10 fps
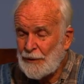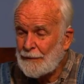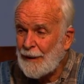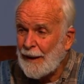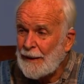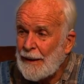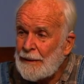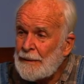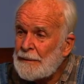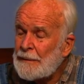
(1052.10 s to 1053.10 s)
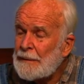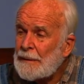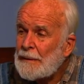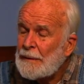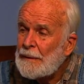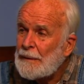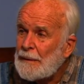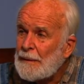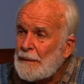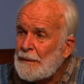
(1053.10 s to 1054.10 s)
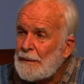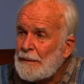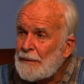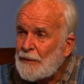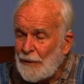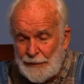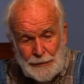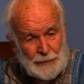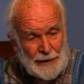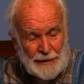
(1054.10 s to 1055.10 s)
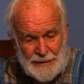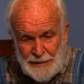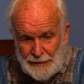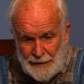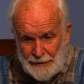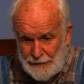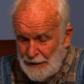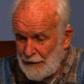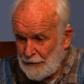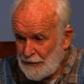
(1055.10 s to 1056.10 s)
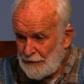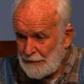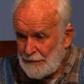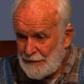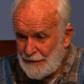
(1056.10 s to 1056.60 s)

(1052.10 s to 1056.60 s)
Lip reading: a crack addict. Saw no lights on at her house, so